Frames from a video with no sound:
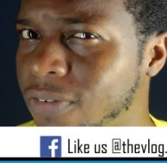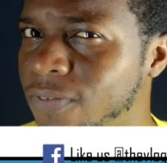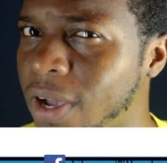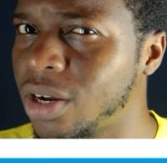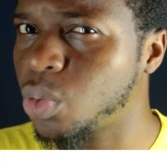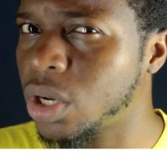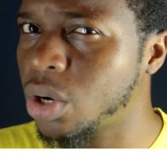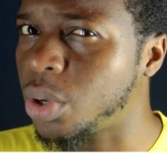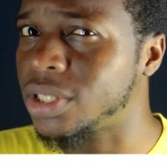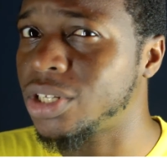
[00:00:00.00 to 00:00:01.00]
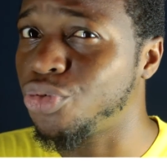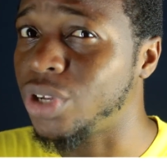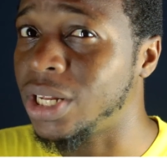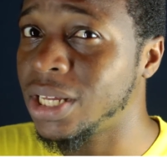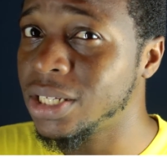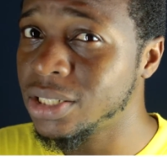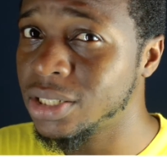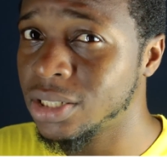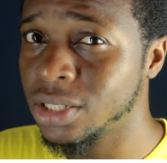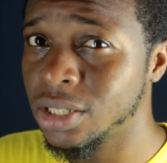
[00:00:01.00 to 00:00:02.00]
to find out what anointing really
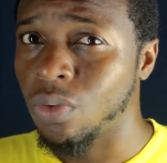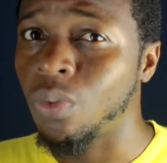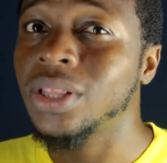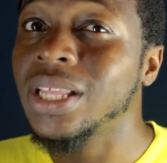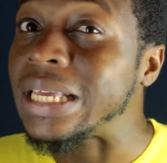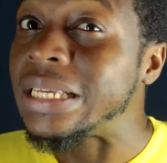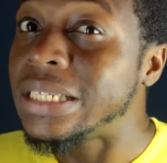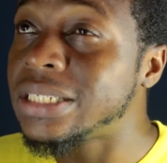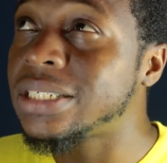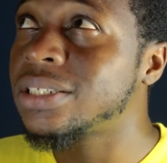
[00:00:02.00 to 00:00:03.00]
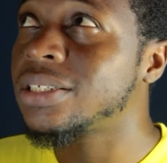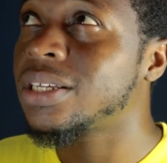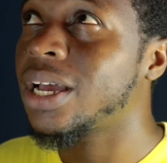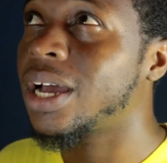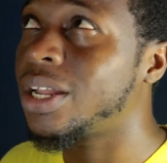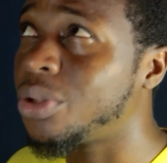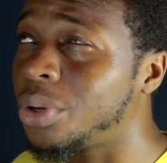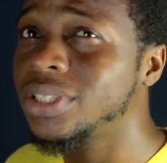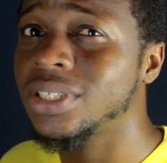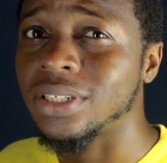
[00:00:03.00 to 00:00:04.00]
is? What is
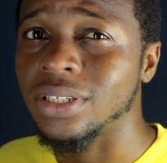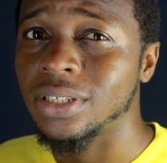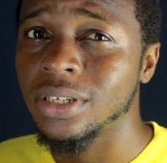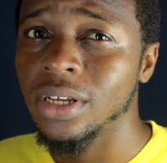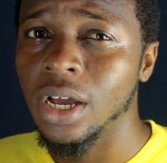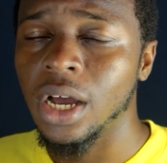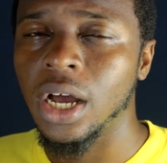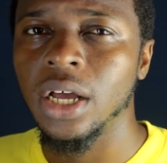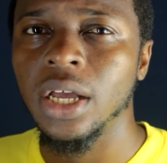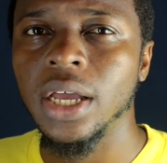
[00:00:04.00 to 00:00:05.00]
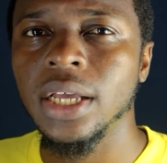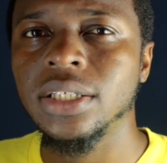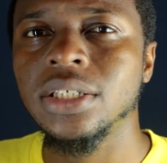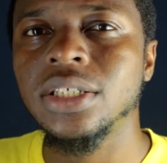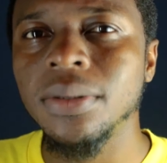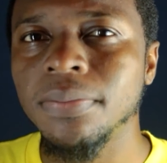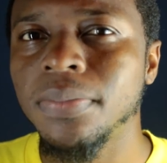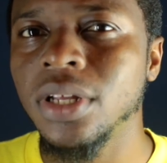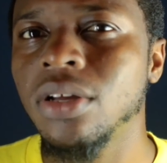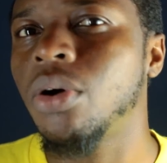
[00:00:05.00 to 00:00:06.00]
anointing? It's
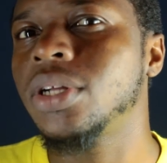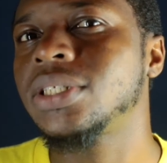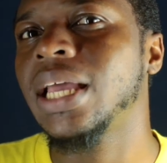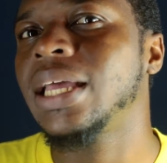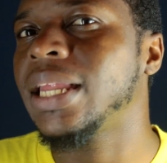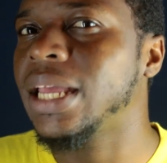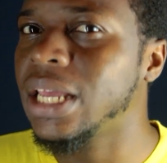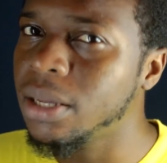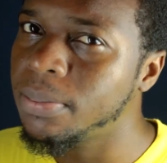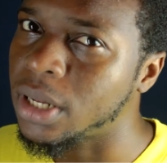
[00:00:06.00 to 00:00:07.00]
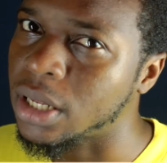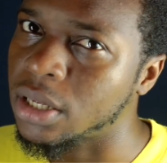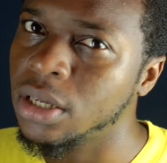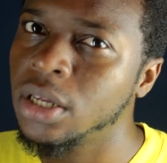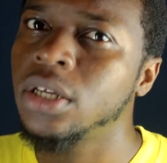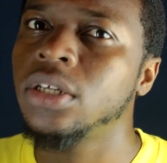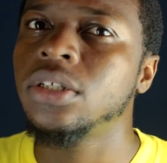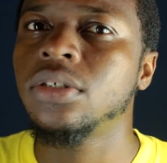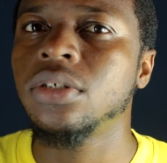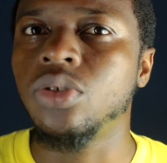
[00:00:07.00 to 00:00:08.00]
simply God's enabling
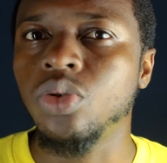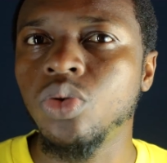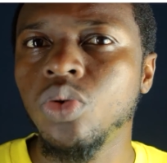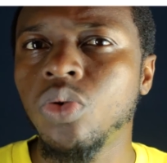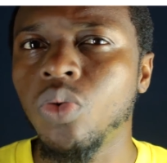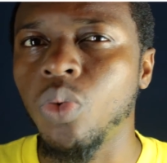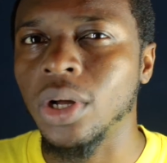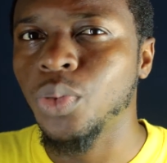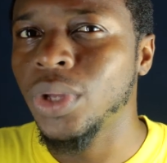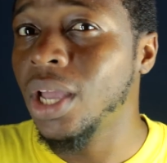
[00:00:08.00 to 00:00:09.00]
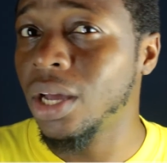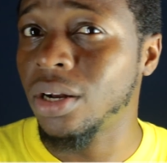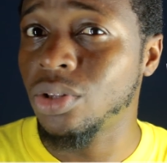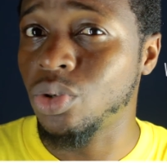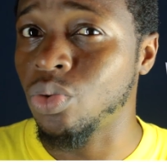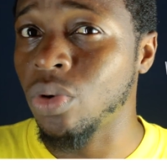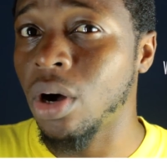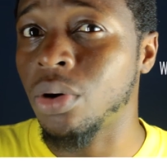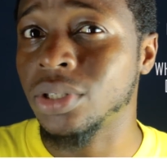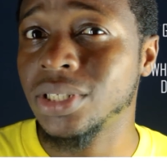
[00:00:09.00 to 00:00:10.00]
to do what we cannot do
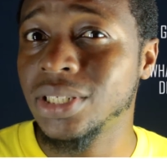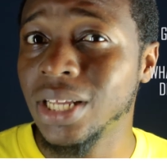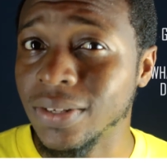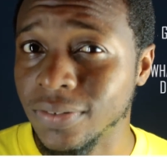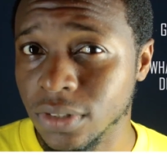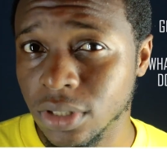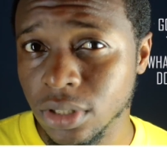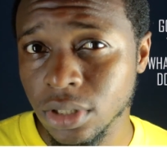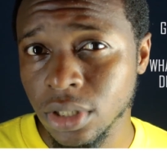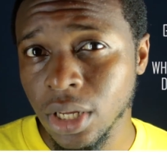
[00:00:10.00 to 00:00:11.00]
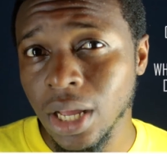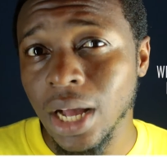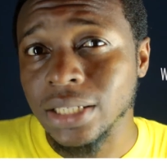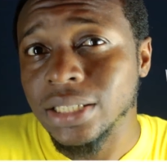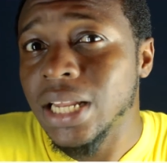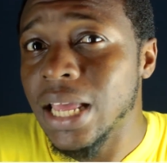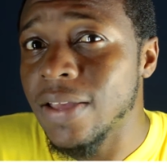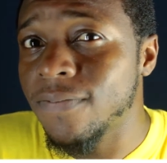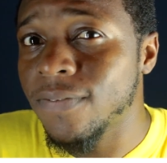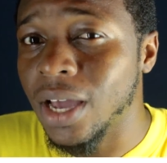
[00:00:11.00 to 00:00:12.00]
ourselves. A
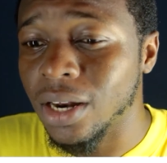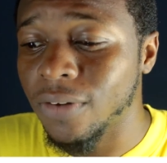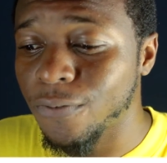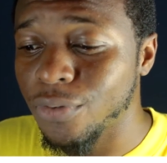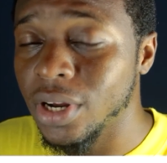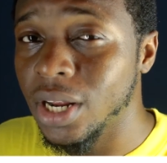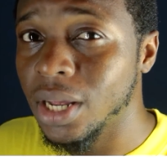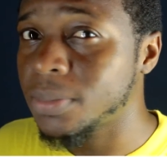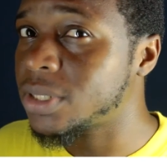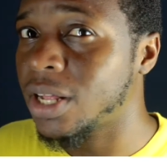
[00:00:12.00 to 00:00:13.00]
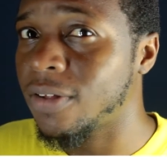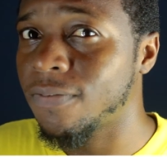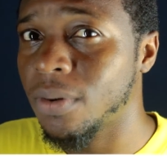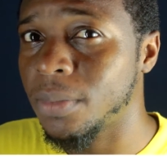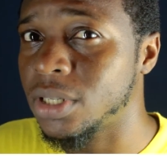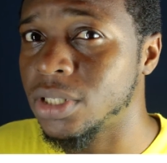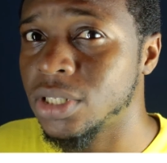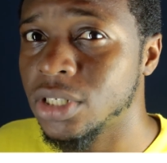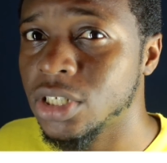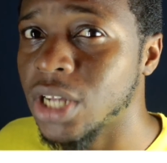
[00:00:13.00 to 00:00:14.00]
slave cannot free himself from
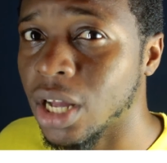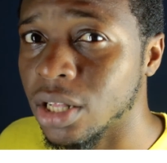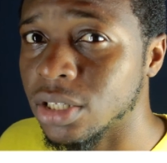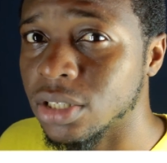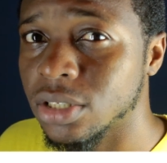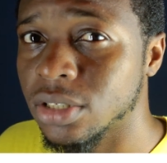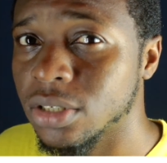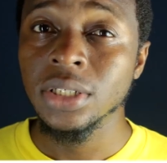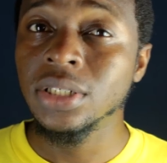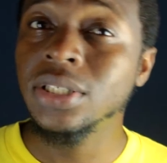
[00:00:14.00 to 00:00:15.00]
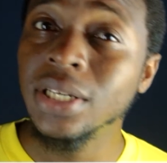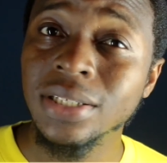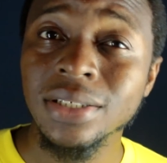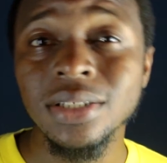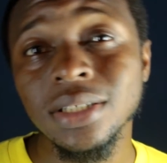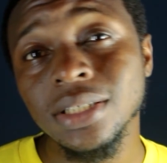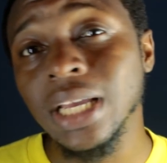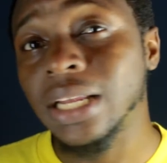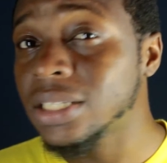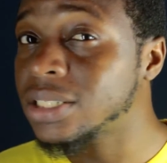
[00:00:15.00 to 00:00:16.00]
his shackles. Sin,
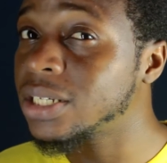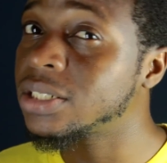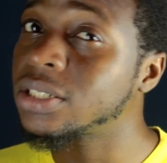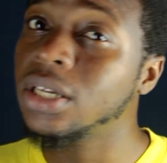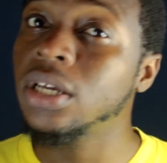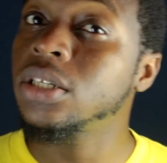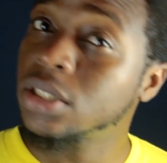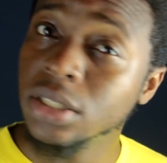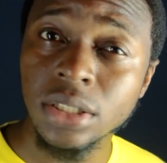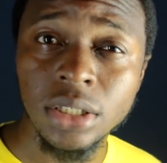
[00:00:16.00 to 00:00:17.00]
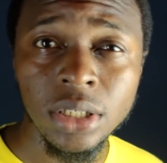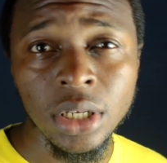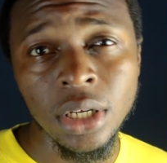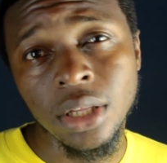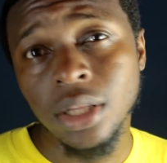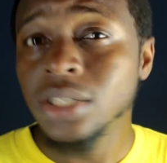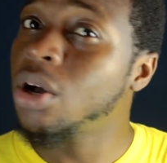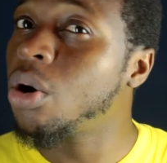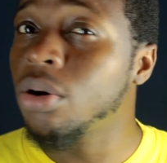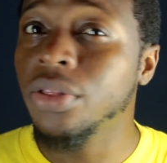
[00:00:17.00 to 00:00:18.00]
sicknesses, curses, these are
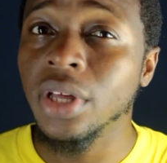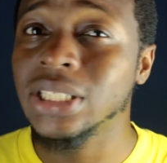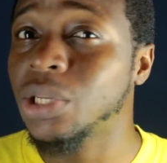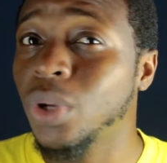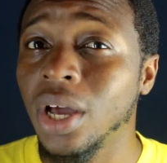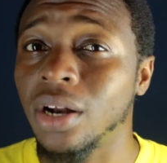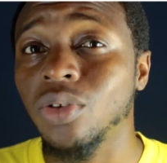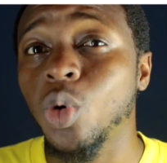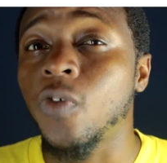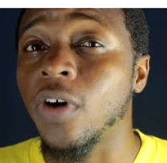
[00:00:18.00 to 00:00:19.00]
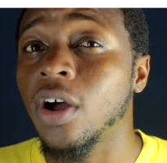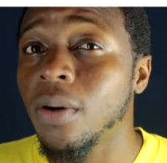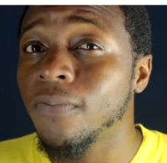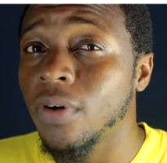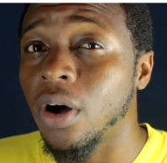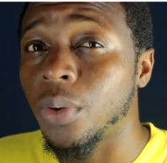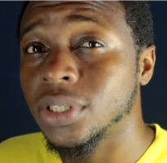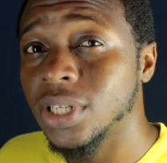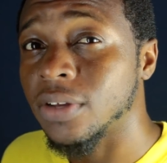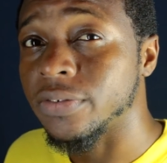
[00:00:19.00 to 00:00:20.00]
all things that we cannot overcome for
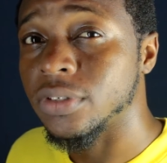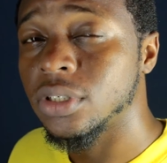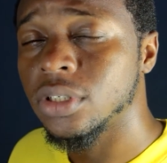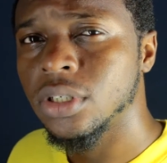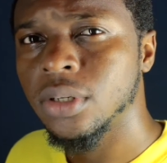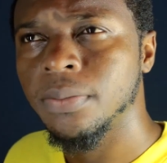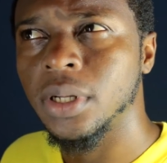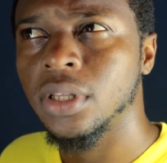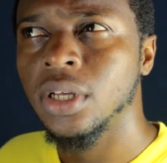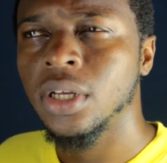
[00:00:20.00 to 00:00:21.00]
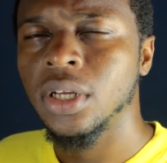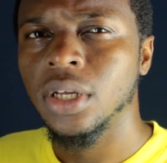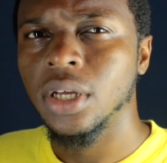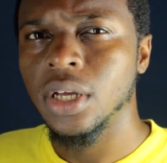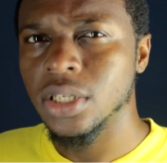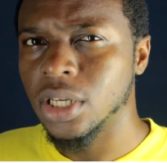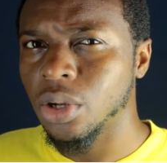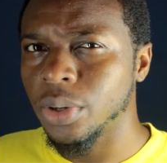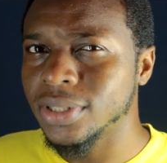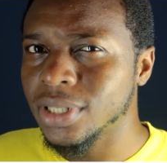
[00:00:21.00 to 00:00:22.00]
ourselves. But is
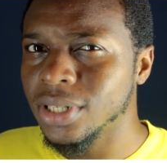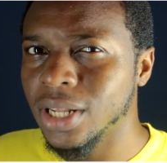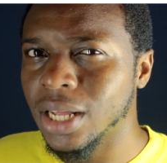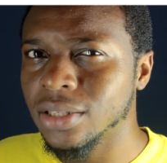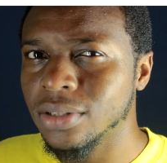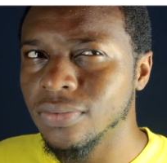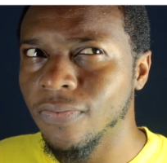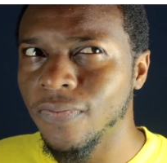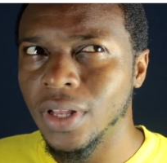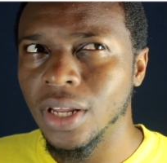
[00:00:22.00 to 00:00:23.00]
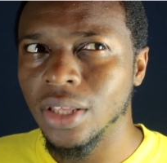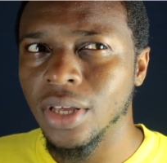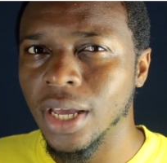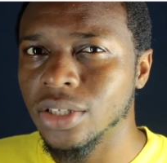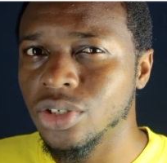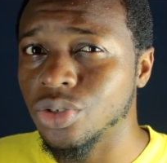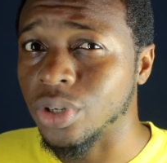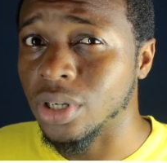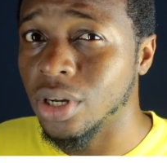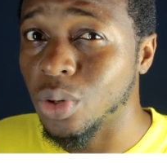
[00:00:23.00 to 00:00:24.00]
anointing that feeling you get
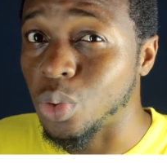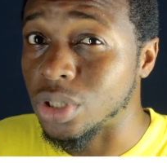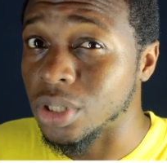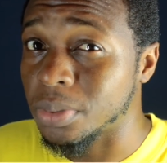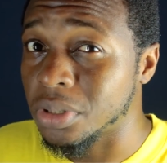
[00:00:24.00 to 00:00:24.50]
during a worship